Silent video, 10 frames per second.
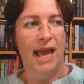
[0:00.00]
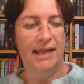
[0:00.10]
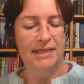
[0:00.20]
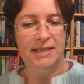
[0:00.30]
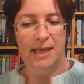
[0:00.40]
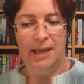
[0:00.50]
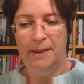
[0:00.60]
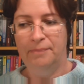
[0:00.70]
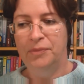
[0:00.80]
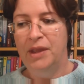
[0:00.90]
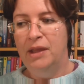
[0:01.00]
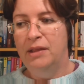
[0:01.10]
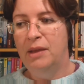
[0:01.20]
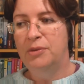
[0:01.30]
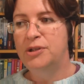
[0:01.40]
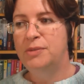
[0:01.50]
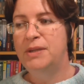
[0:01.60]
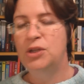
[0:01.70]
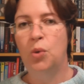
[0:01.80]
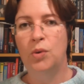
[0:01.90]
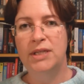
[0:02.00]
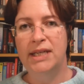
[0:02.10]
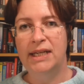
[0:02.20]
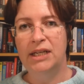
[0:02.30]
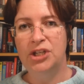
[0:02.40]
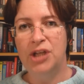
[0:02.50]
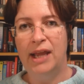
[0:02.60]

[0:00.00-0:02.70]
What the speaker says: And they were to be taught in English